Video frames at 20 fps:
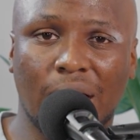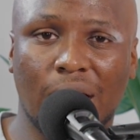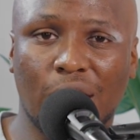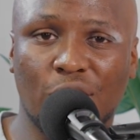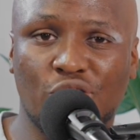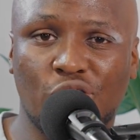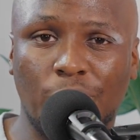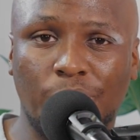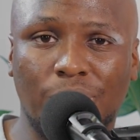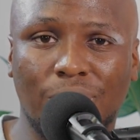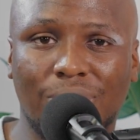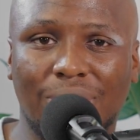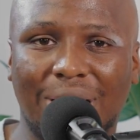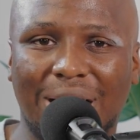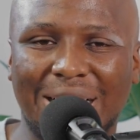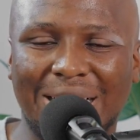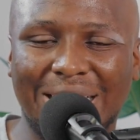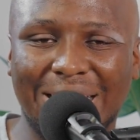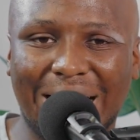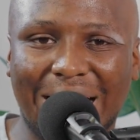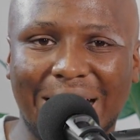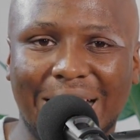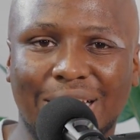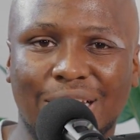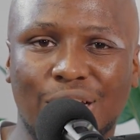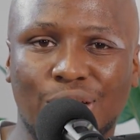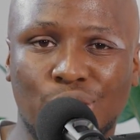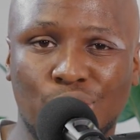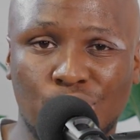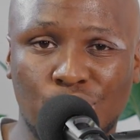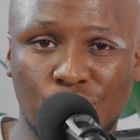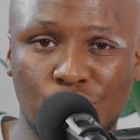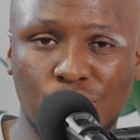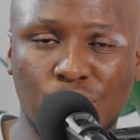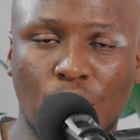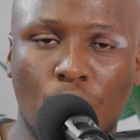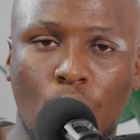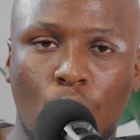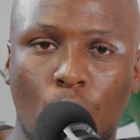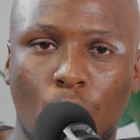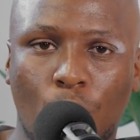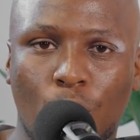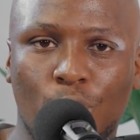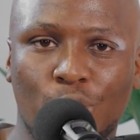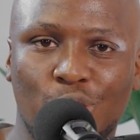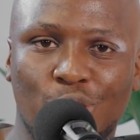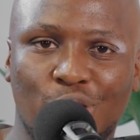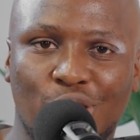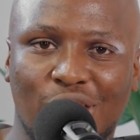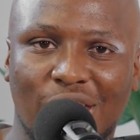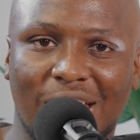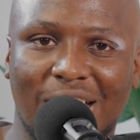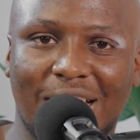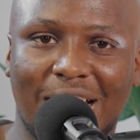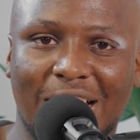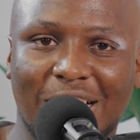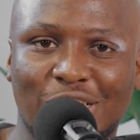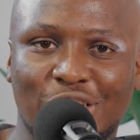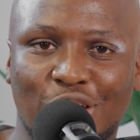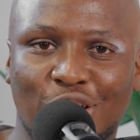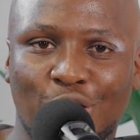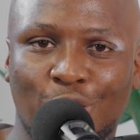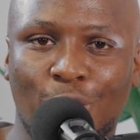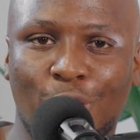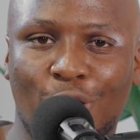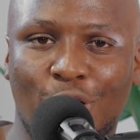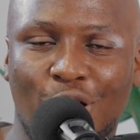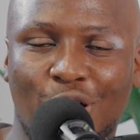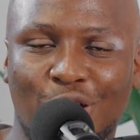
992, or you can actually go